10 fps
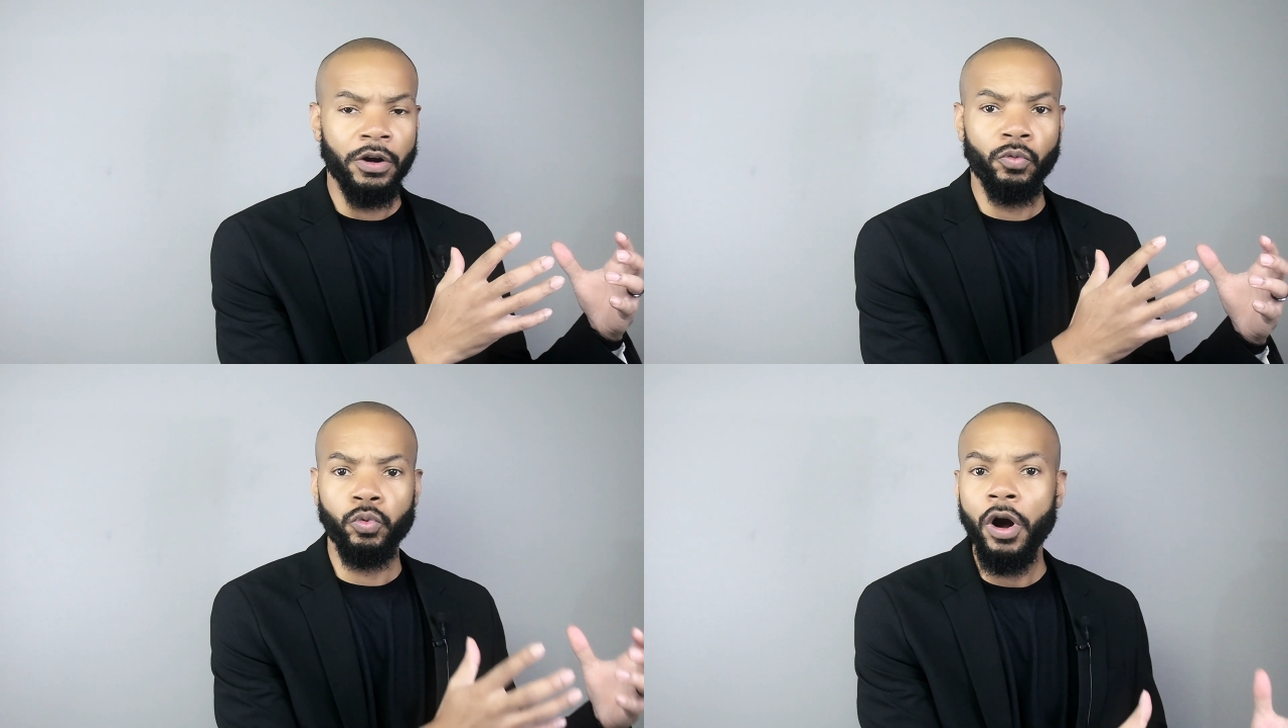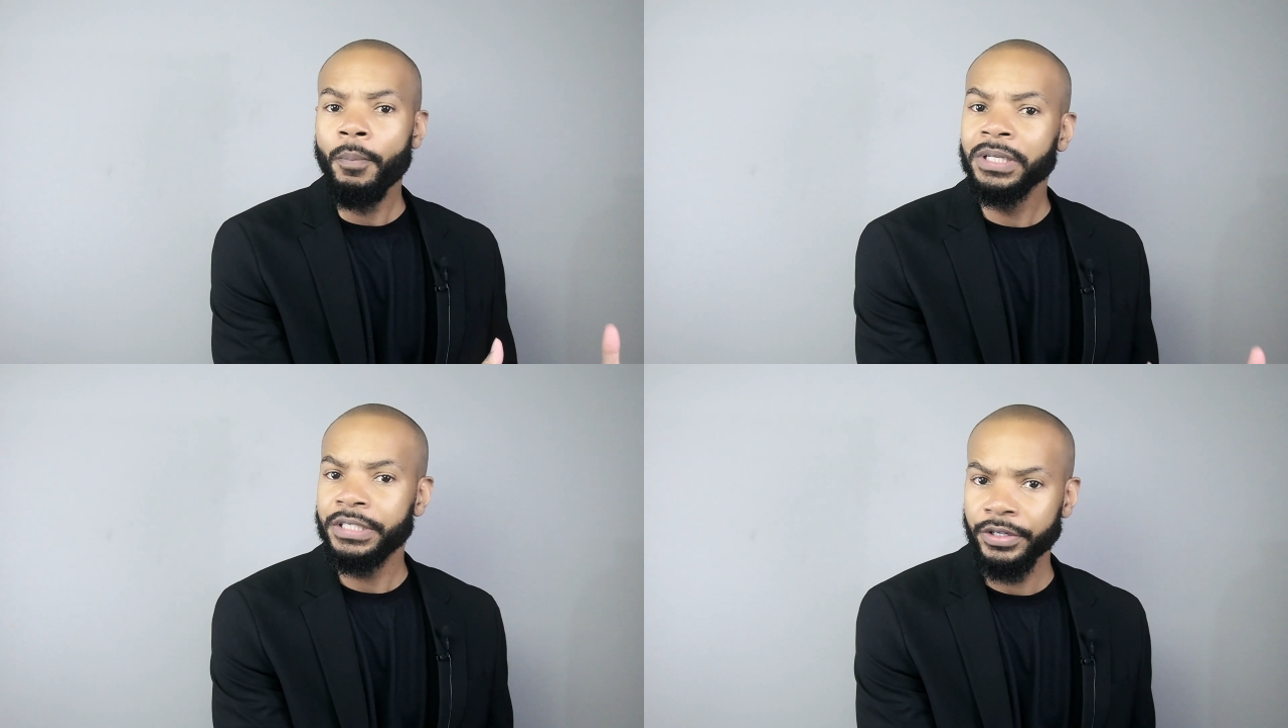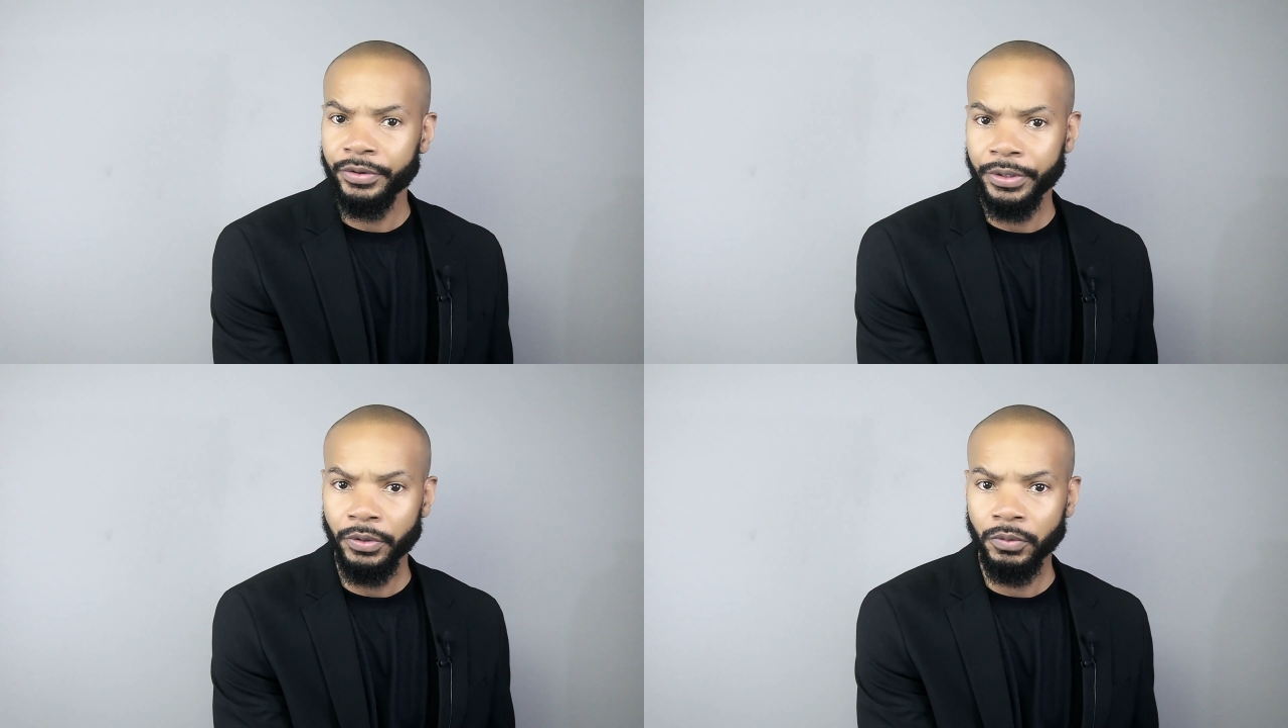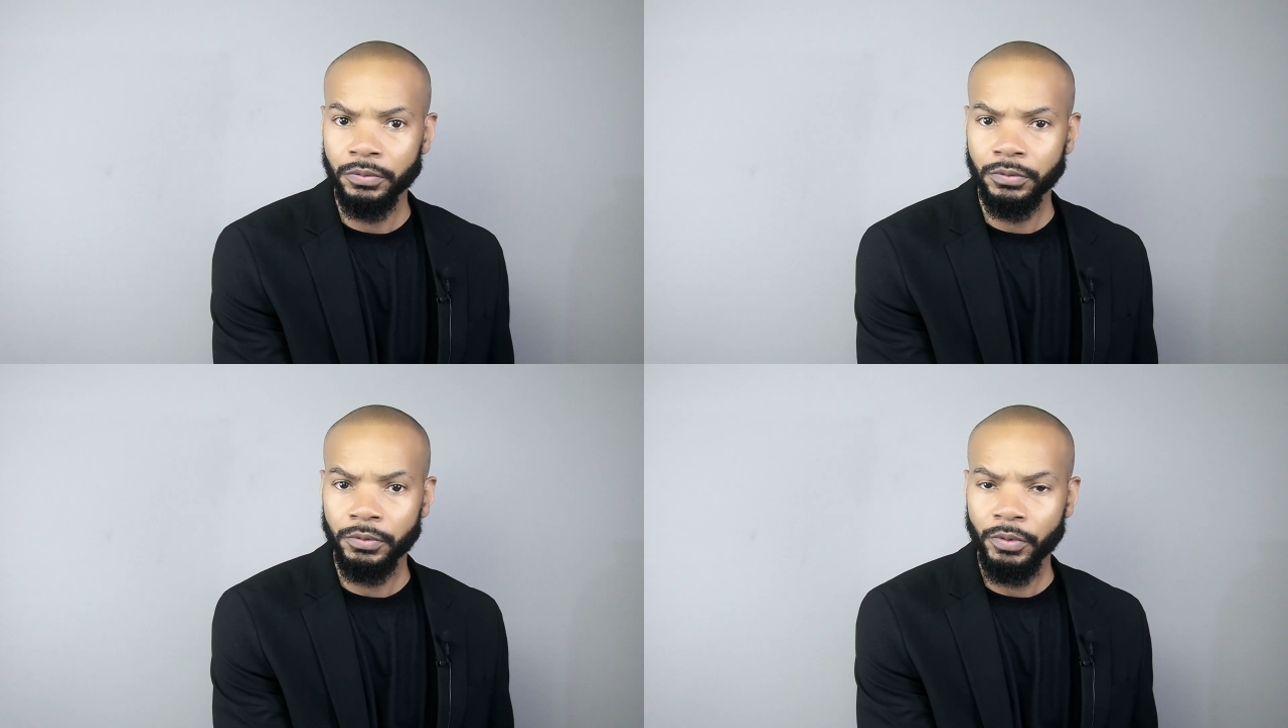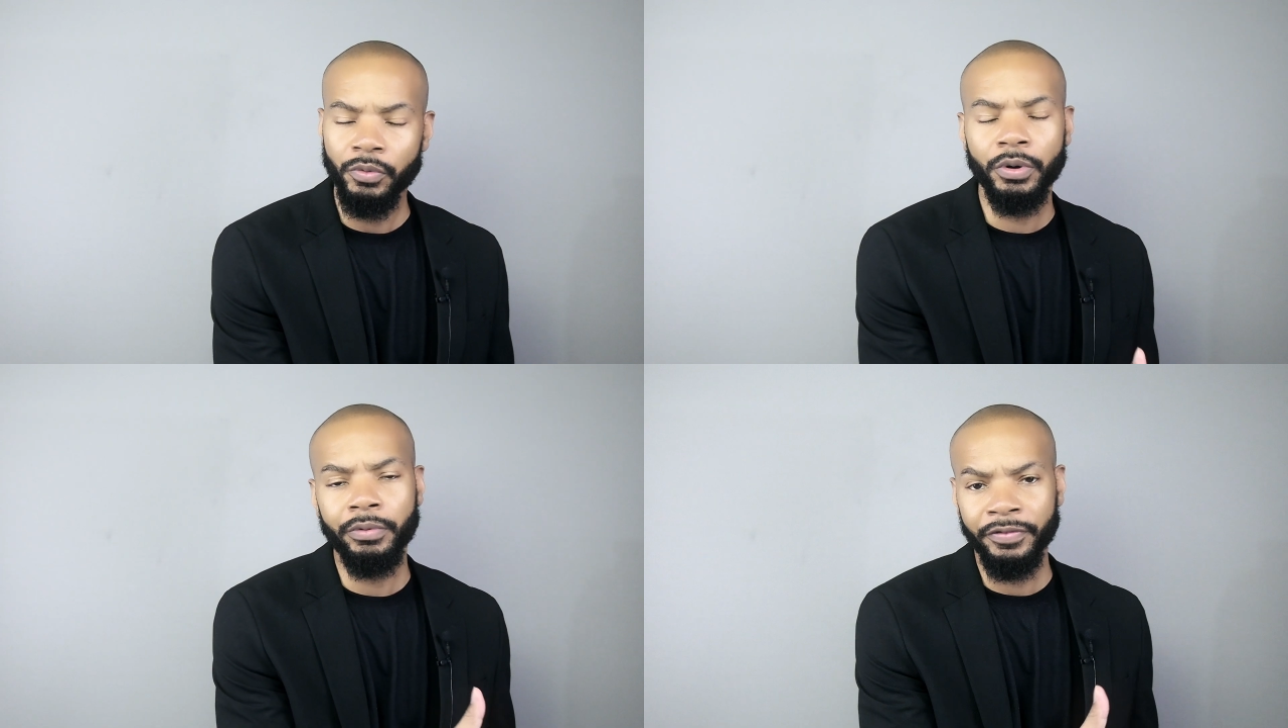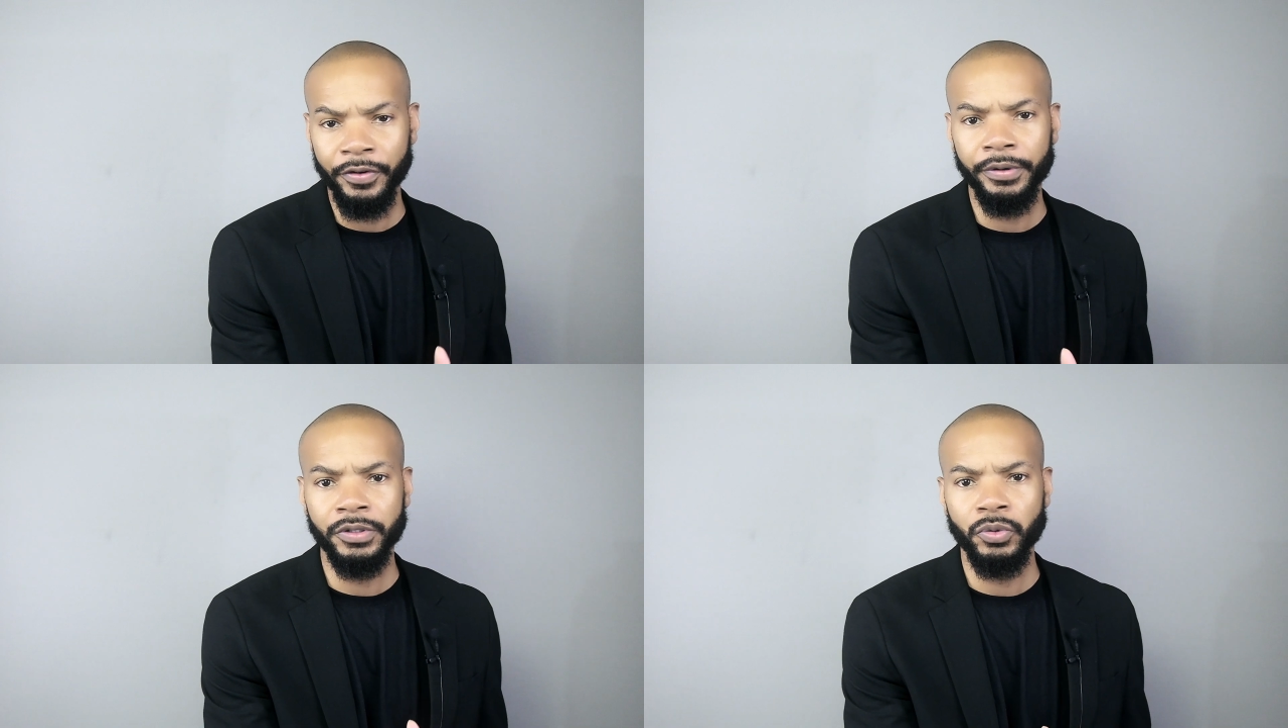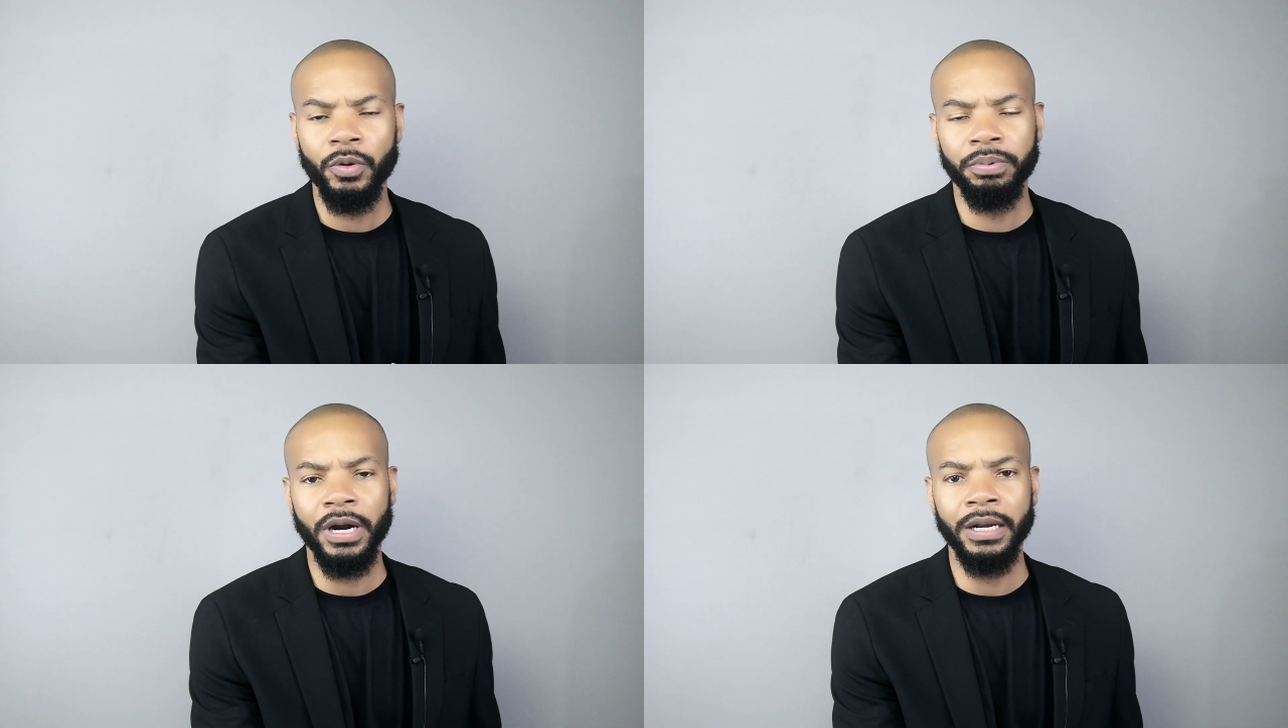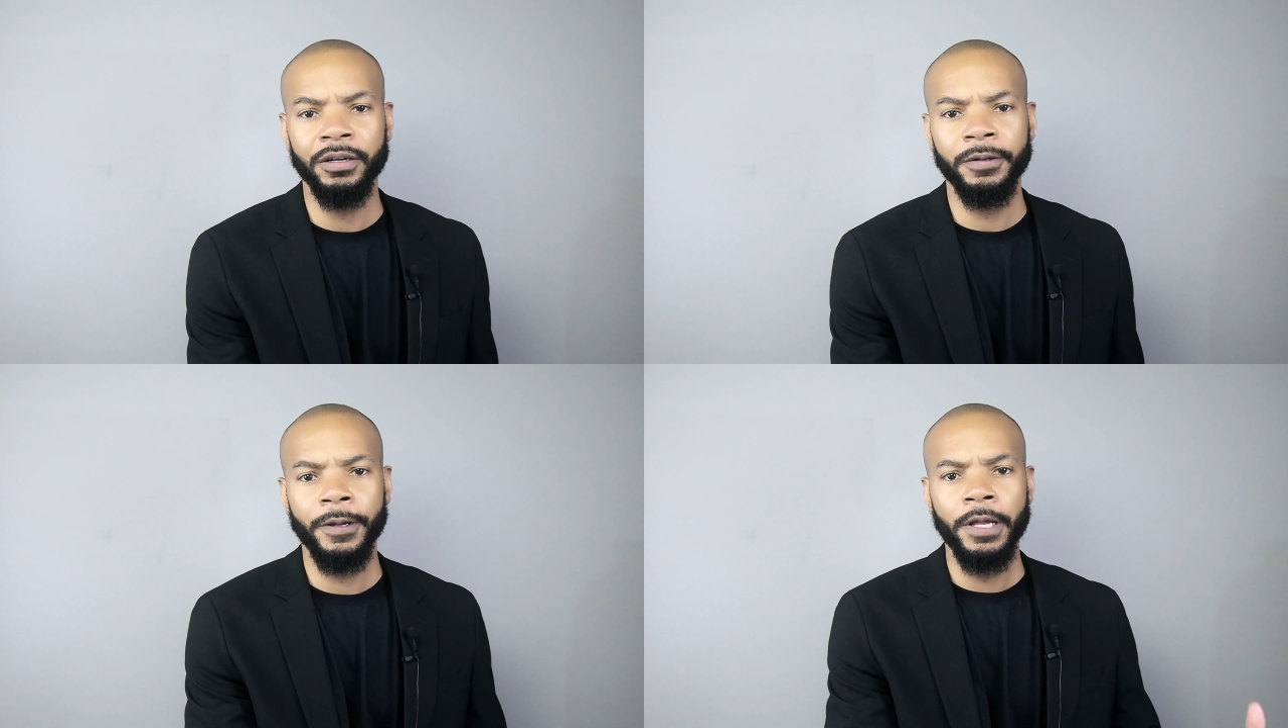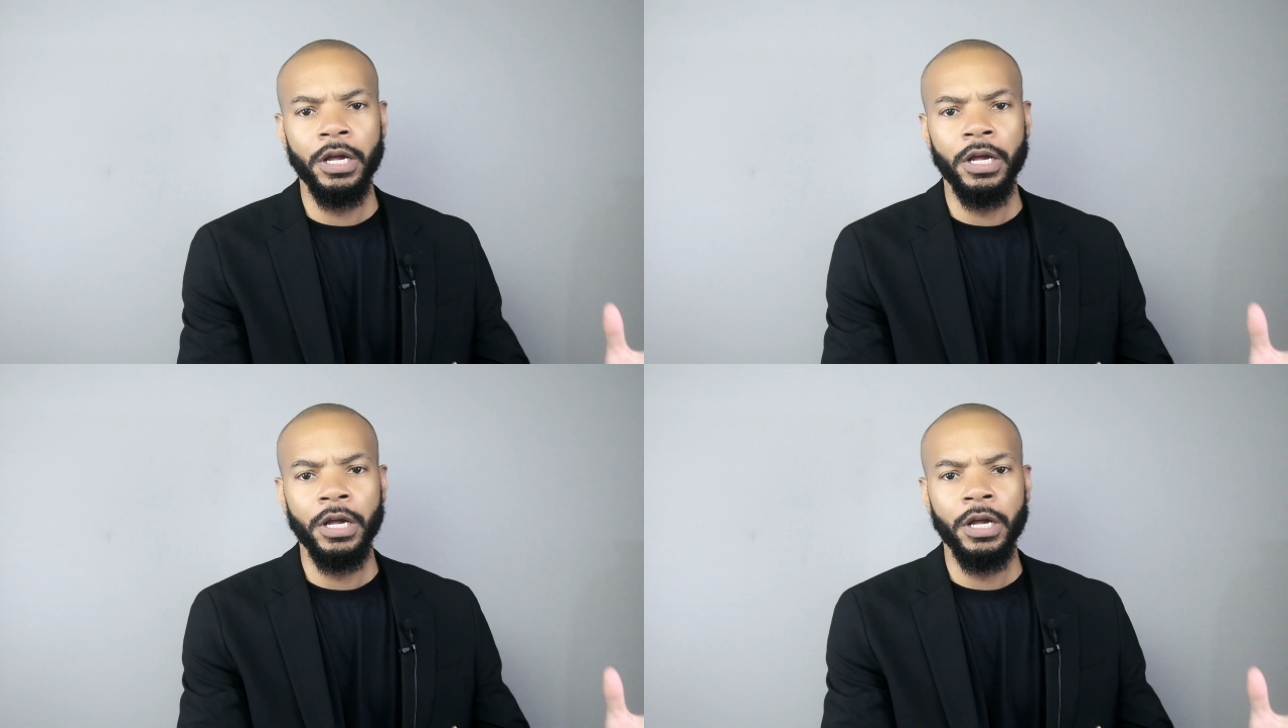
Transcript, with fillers: raw material, when we're referring to a product,